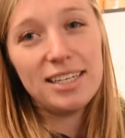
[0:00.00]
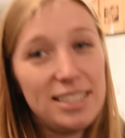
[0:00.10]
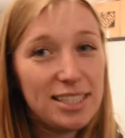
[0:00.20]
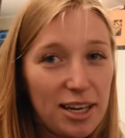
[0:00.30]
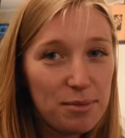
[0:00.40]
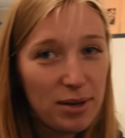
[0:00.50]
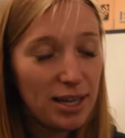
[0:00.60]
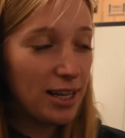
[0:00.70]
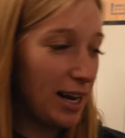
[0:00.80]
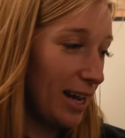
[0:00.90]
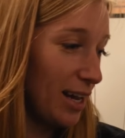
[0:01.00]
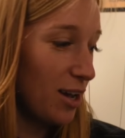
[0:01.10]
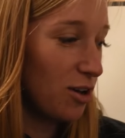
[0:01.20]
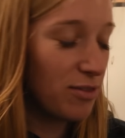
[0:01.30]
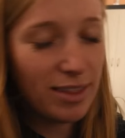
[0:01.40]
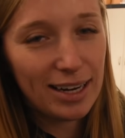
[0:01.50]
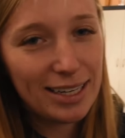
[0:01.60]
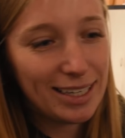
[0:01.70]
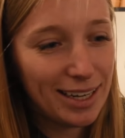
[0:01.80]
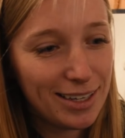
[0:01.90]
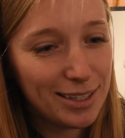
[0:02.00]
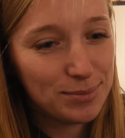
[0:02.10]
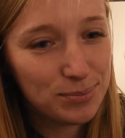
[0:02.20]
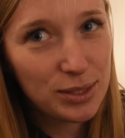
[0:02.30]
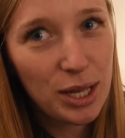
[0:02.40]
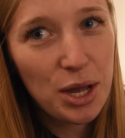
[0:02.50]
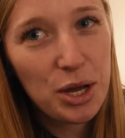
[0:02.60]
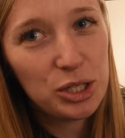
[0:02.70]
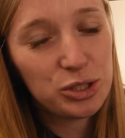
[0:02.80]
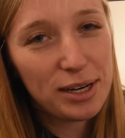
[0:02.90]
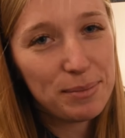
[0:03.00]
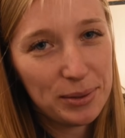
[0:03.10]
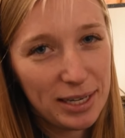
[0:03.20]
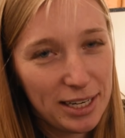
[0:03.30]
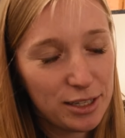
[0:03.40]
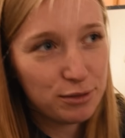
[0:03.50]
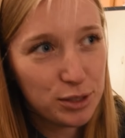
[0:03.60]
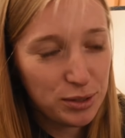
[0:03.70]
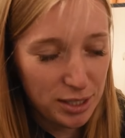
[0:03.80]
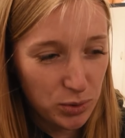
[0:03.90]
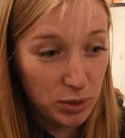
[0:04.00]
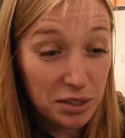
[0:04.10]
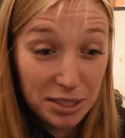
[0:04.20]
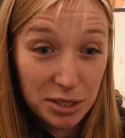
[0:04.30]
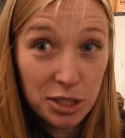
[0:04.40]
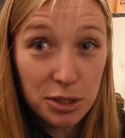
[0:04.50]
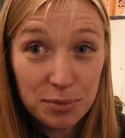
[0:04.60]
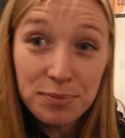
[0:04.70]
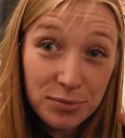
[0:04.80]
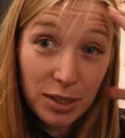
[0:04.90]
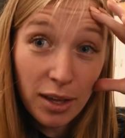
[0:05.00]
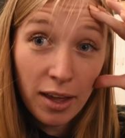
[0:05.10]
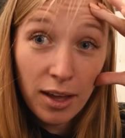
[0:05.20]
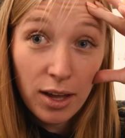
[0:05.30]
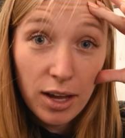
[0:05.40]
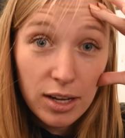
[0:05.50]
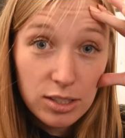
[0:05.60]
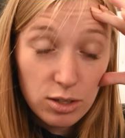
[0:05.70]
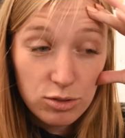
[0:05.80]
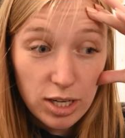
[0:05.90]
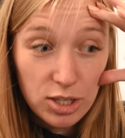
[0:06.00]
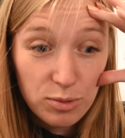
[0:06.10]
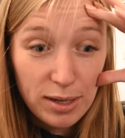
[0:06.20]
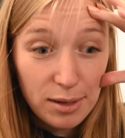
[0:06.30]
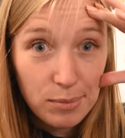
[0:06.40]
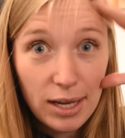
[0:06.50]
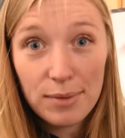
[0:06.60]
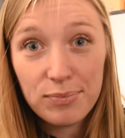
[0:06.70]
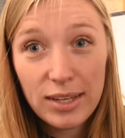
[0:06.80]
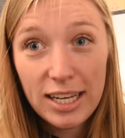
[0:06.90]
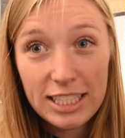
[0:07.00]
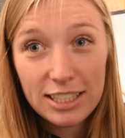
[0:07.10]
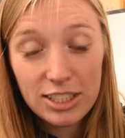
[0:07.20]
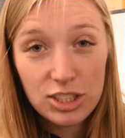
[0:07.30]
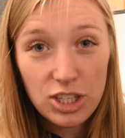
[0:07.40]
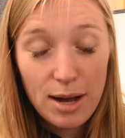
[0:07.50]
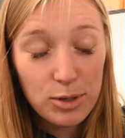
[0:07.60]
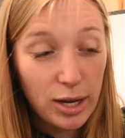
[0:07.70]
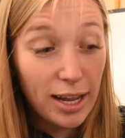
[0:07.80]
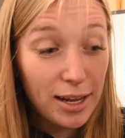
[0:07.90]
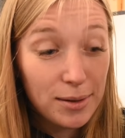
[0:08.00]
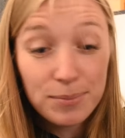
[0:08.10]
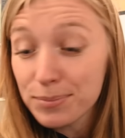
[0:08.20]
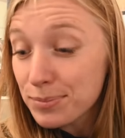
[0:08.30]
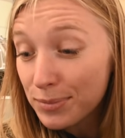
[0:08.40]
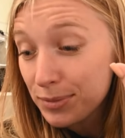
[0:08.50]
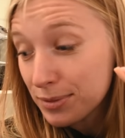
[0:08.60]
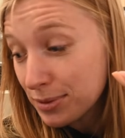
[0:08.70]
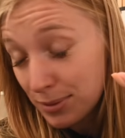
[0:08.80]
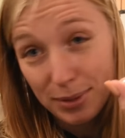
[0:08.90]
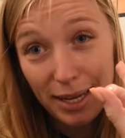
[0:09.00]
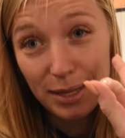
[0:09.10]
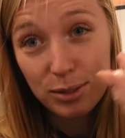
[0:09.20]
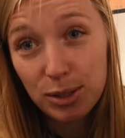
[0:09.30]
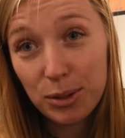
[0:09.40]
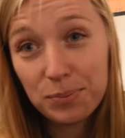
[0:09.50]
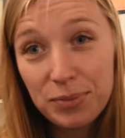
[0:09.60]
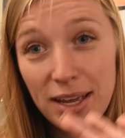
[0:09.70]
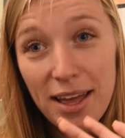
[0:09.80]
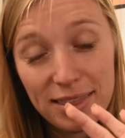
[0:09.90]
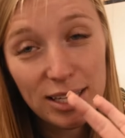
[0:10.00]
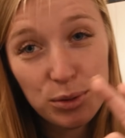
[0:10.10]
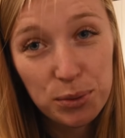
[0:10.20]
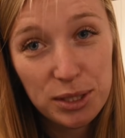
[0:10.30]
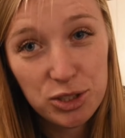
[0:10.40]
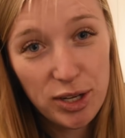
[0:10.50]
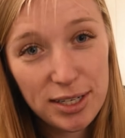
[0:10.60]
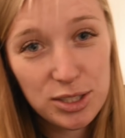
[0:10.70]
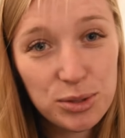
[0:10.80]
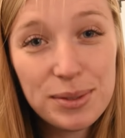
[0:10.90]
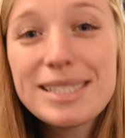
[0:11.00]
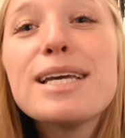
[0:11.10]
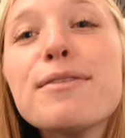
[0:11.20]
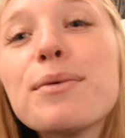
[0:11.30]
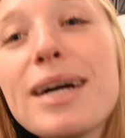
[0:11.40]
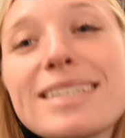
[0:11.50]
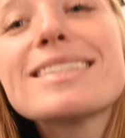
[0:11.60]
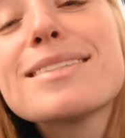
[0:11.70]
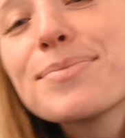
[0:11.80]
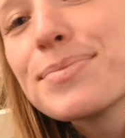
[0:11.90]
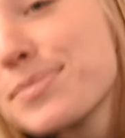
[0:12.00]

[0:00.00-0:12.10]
detailing bay that I that I uh, drain my radiator fluid and oil into. Don't judge me, but it does its job, okay? Okay, so that's what we're gonna drain into. We're gonna see if it works.